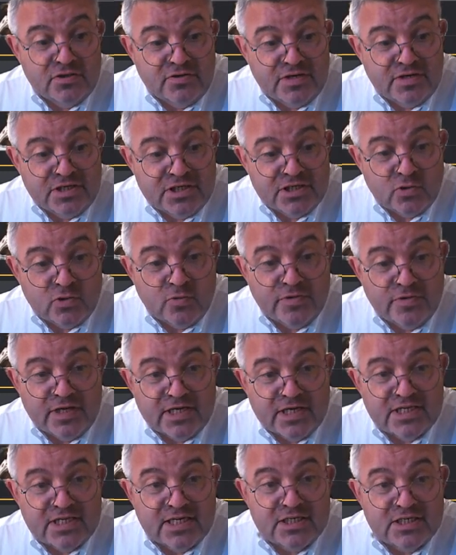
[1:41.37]
install the
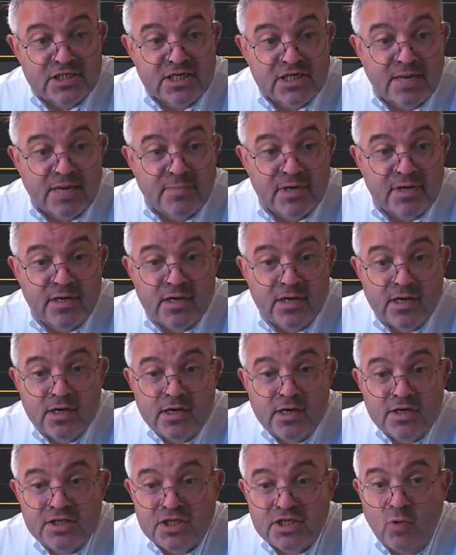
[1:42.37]
extension app.
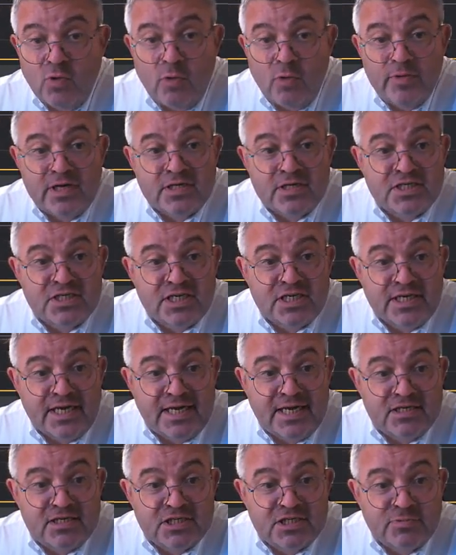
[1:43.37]
So what we can see
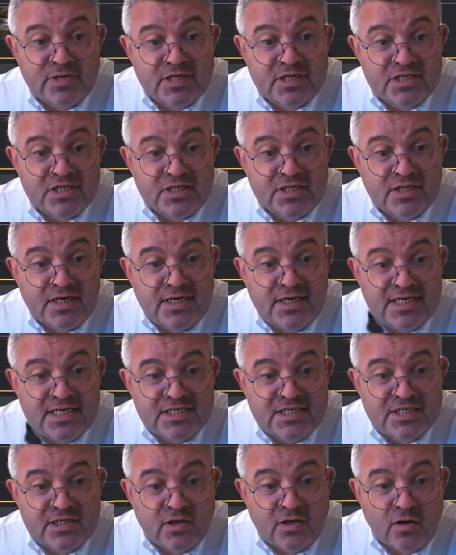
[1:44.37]
here is we can see the
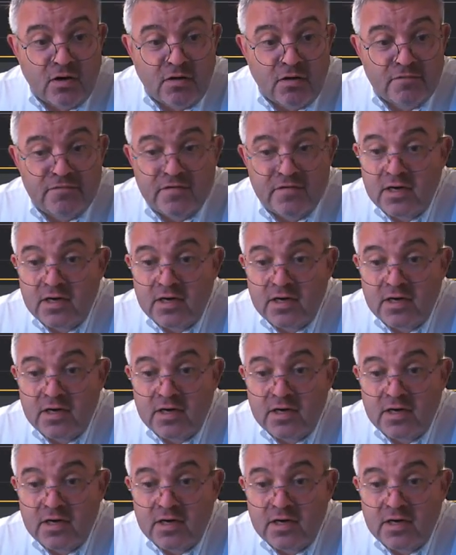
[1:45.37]
list of